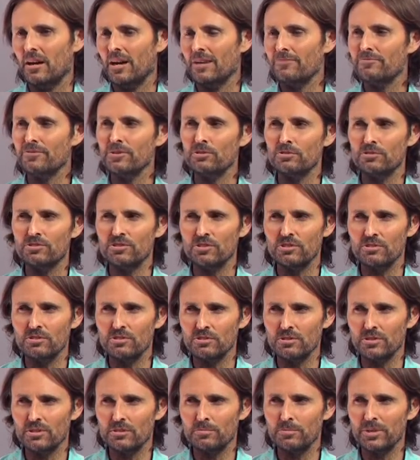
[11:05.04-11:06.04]
I feel,
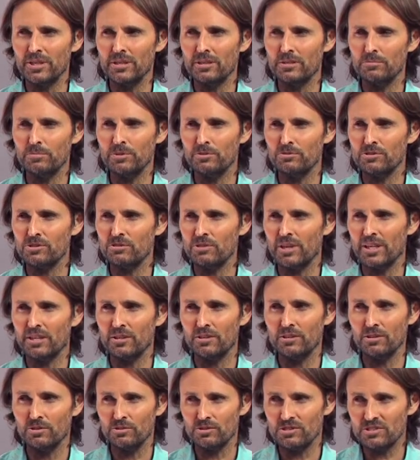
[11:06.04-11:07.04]
to the people's
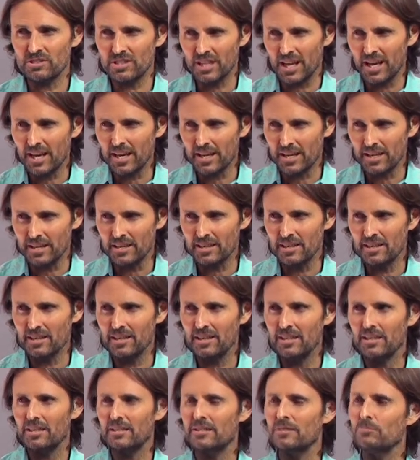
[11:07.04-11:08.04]
credit who stay,
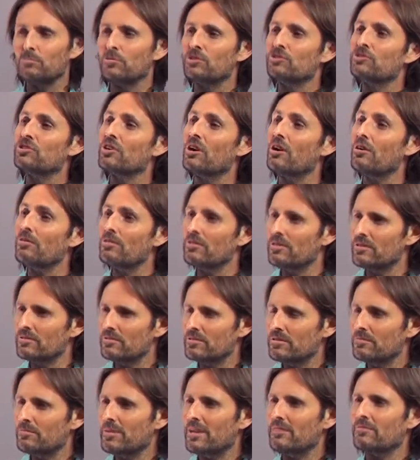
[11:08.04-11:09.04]
the majority
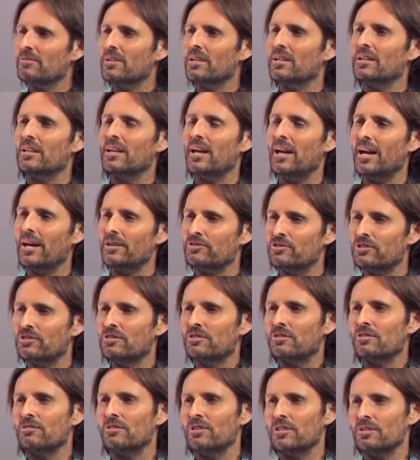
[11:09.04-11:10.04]
of them have a larger
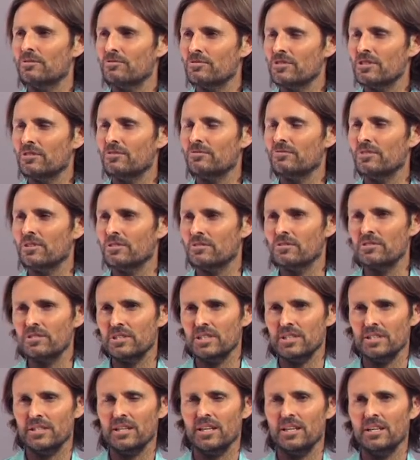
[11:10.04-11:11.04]
degree of
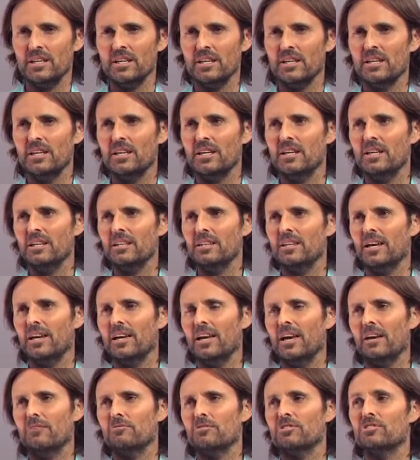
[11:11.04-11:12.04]
self-honesty. They,
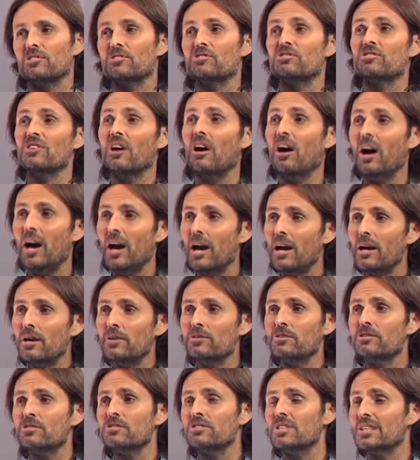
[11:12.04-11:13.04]
They have a
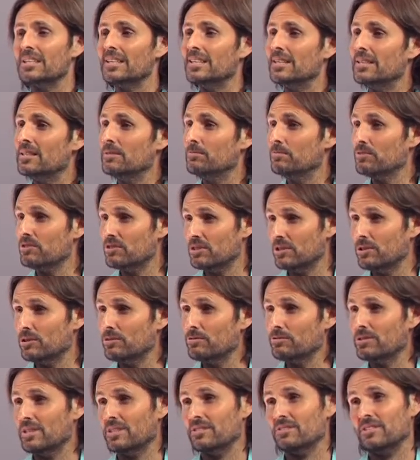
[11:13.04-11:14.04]
desire to see
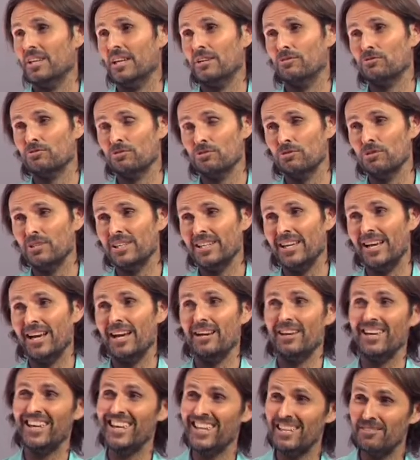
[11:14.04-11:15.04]
themselves as they truly
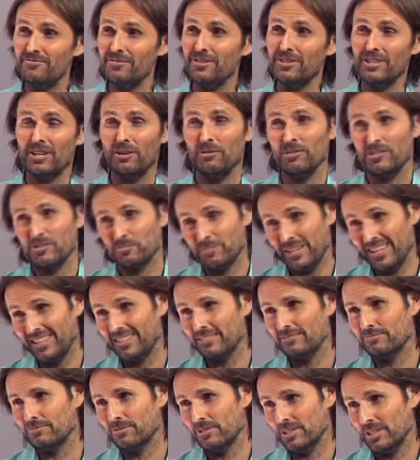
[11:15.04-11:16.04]
are, even though it's
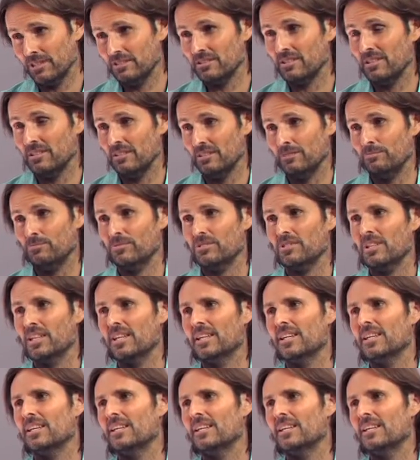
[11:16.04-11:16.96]
painful at times.